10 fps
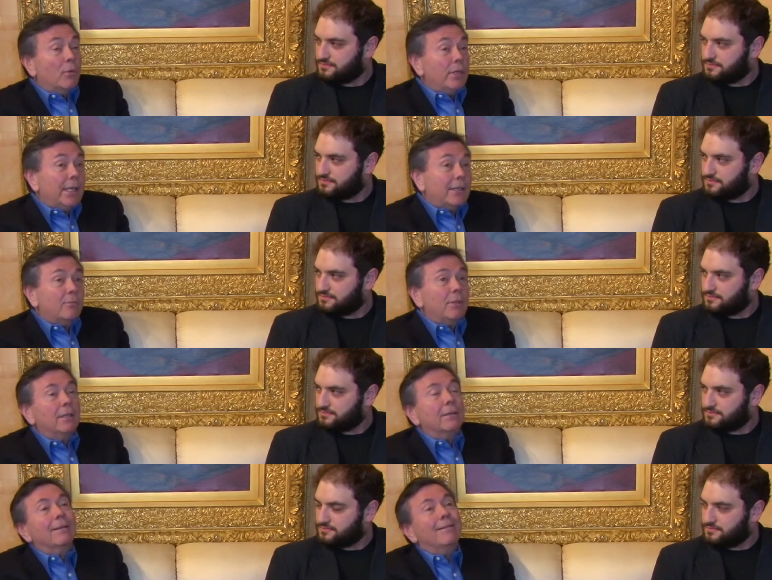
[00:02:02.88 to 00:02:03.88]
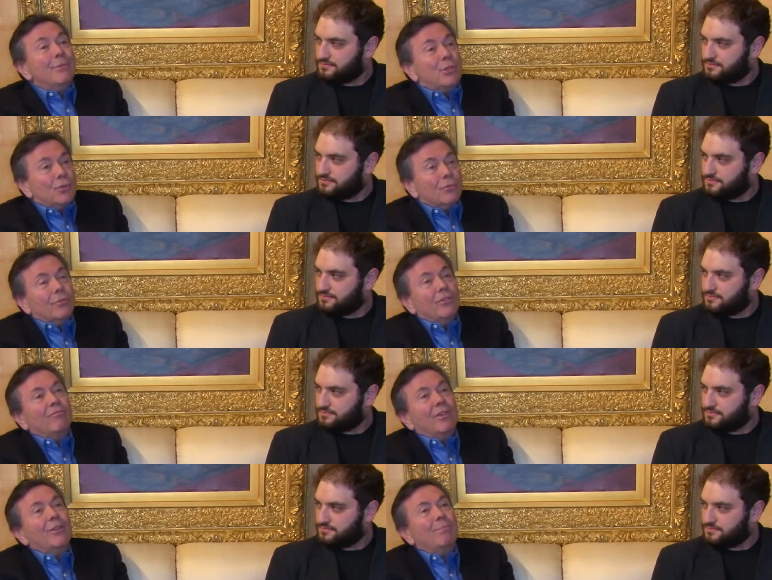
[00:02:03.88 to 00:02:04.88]
Speaker 1: But when you get to be mature and
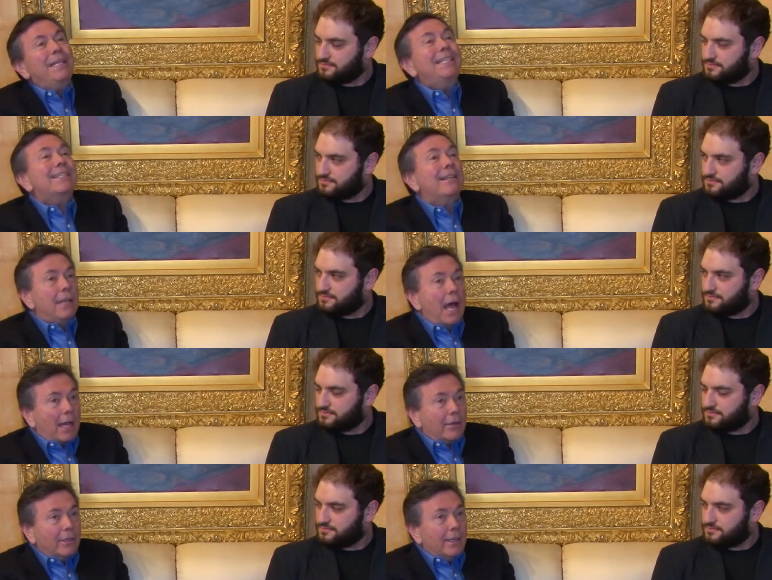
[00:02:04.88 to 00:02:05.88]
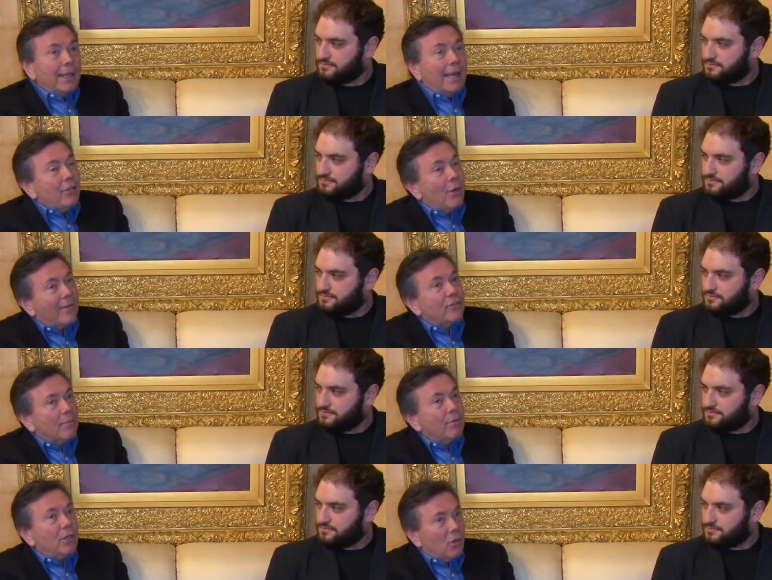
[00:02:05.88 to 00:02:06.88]
you've done the pieces a lot, and you have
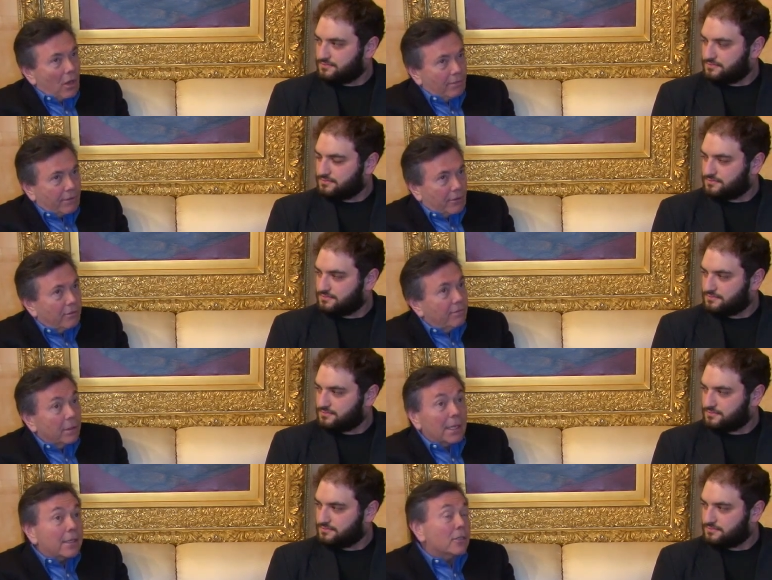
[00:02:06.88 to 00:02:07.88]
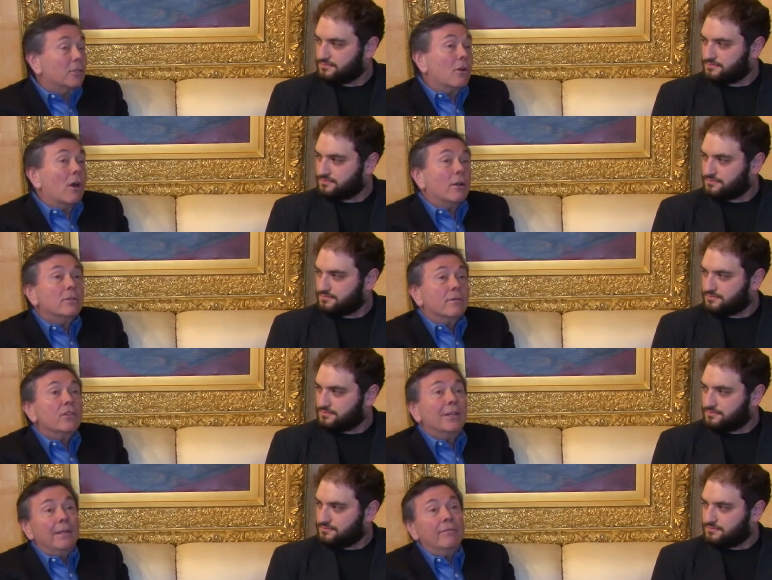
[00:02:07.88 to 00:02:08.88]
something to offer, you feel like there's an artist
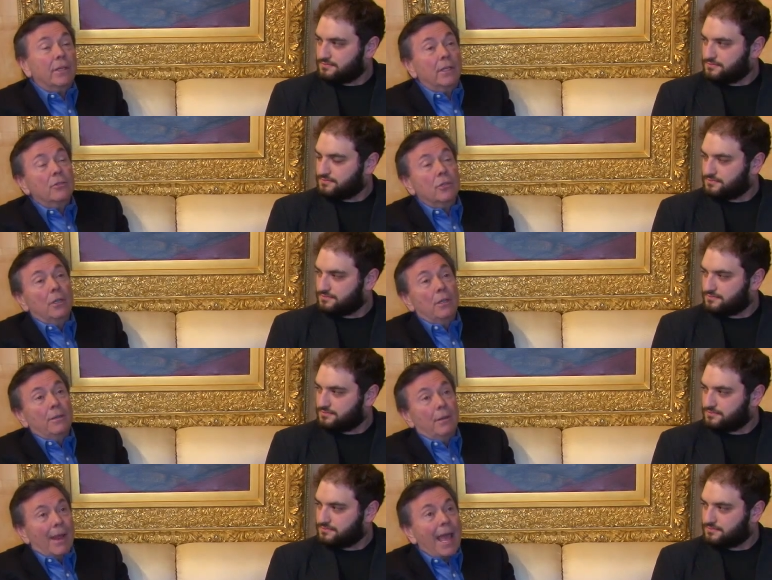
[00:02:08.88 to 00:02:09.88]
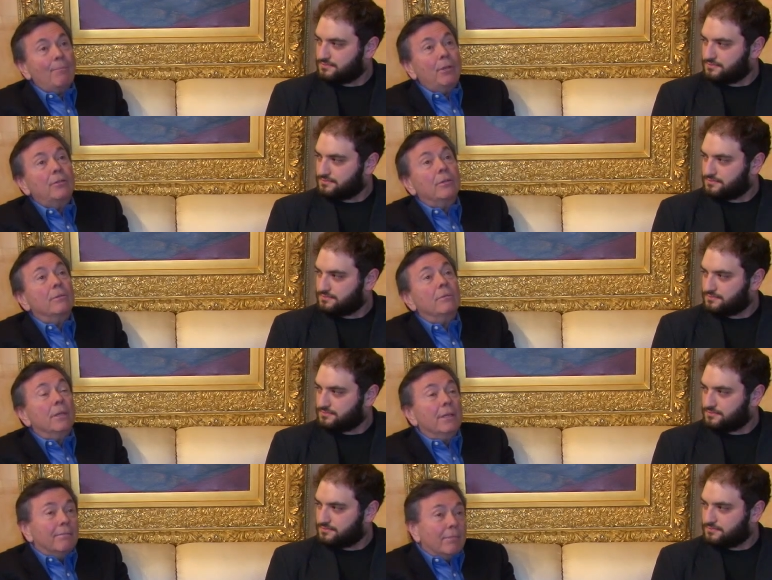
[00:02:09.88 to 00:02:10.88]
of significance, you're happy to
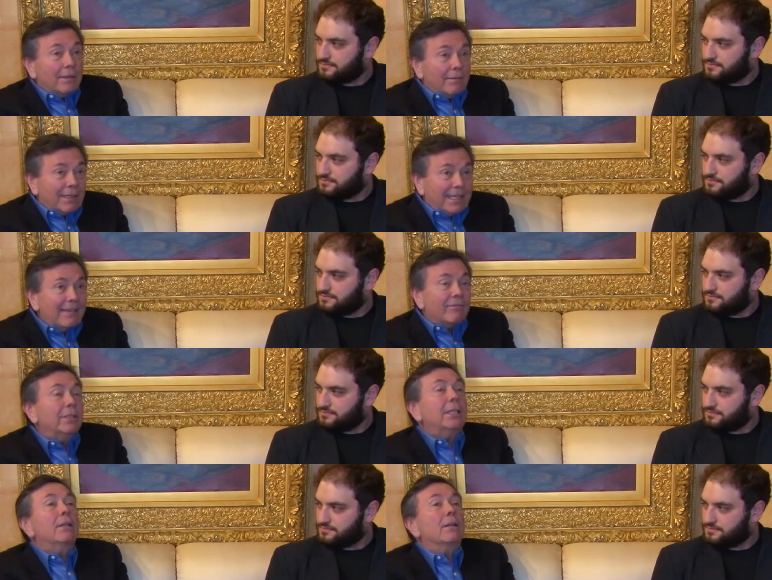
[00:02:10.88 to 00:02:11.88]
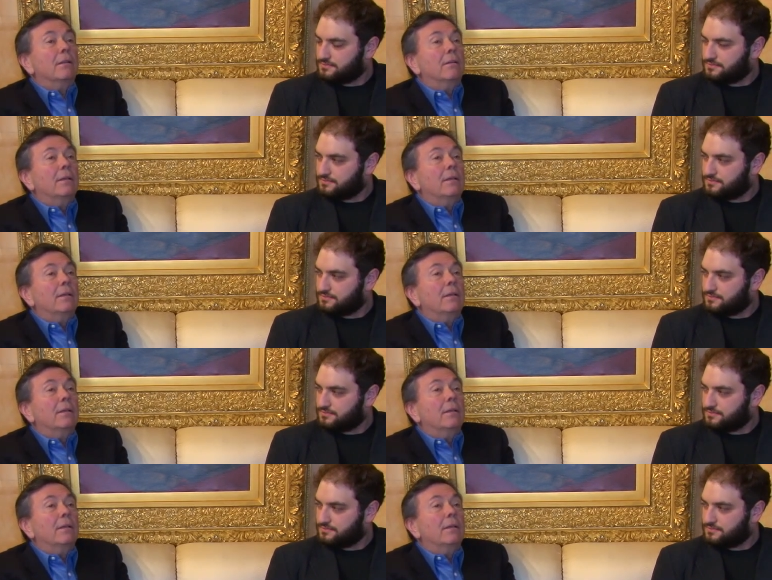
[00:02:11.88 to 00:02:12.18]
give a little